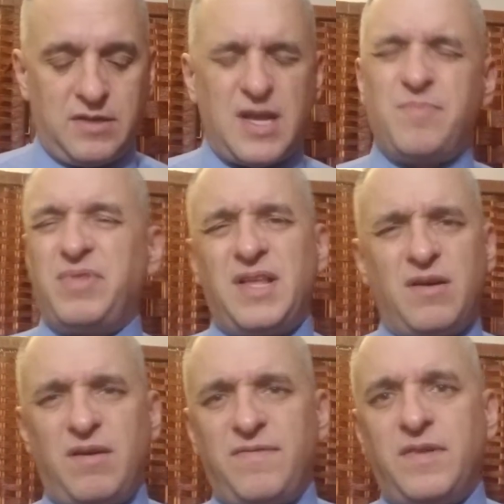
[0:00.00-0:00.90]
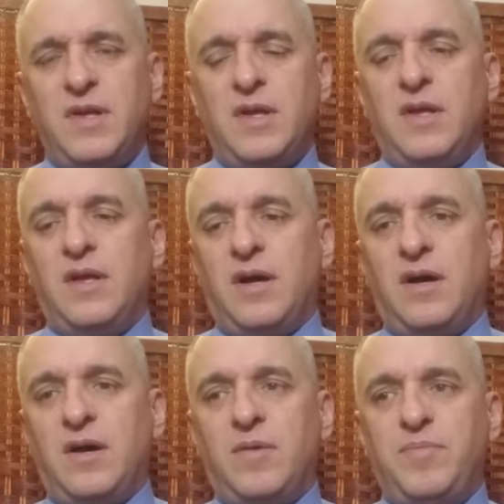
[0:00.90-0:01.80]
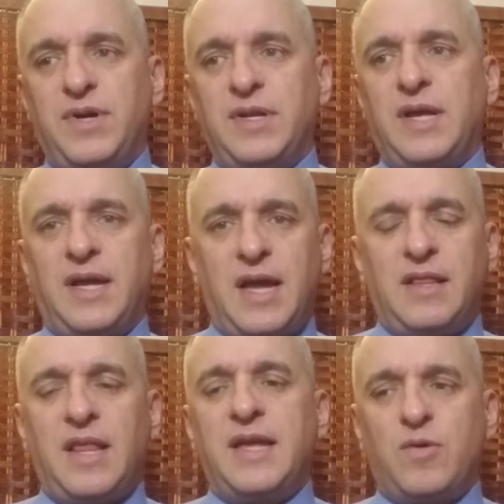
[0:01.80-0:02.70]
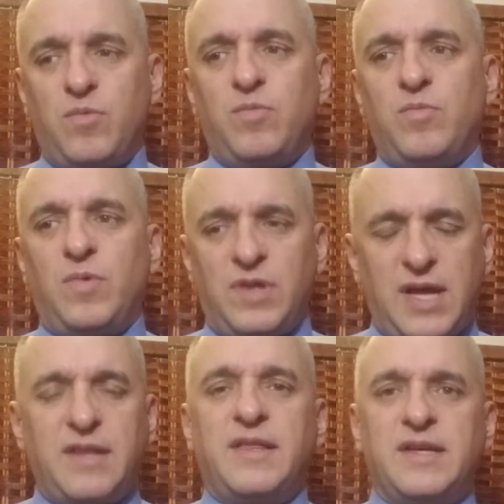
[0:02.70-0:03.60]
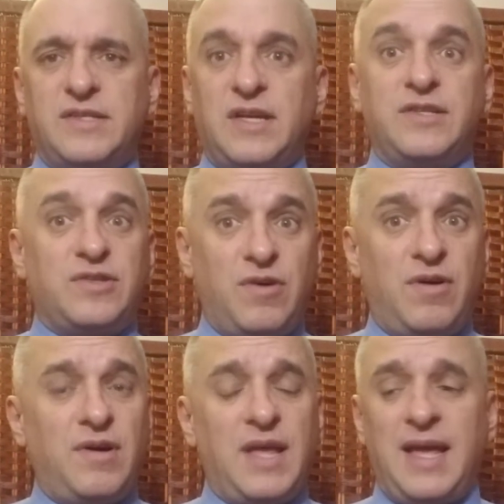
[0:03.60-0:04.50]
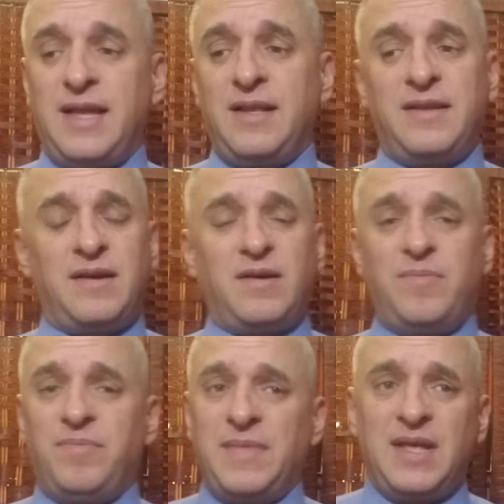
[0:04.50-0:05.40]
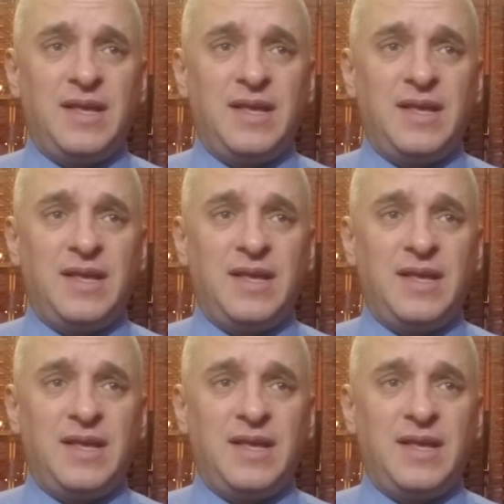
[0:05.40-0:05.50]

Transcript: Not playoff, but I like a lot of things I saw, and the